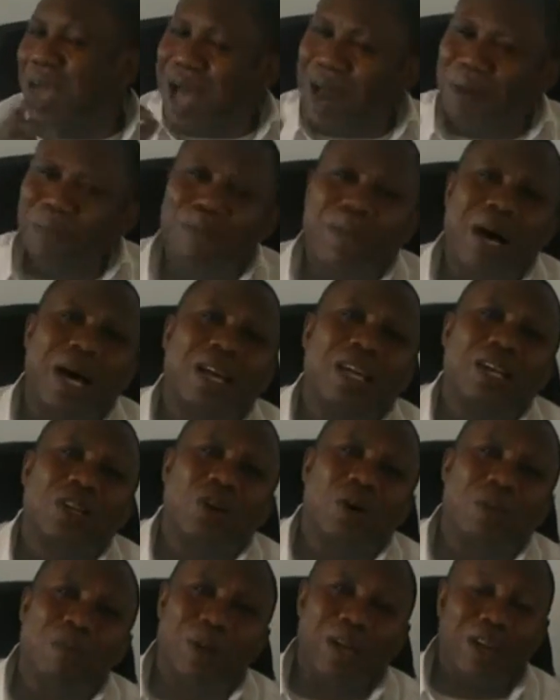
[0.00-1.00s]
and marry
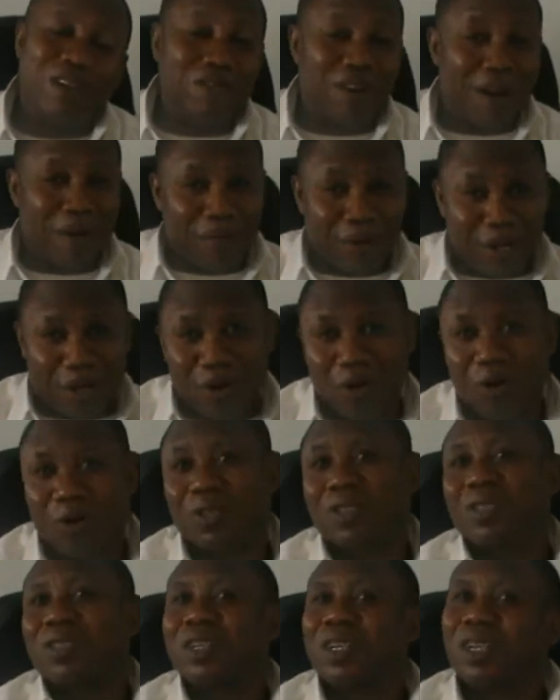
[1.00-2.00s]
unbeliever,
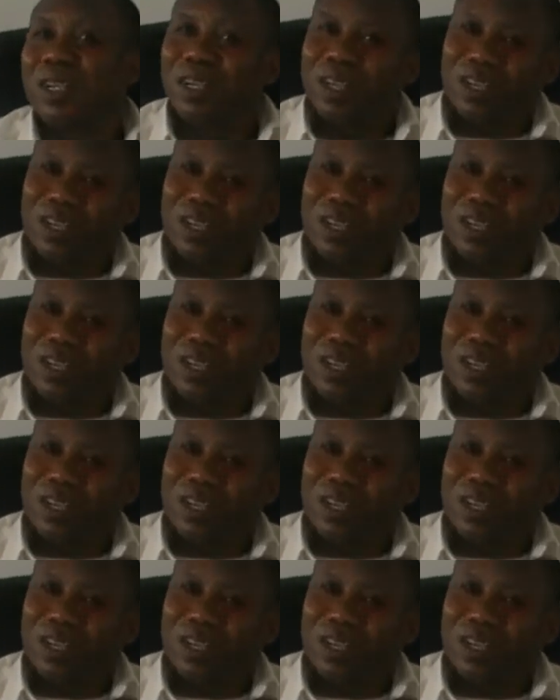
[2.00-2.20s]
because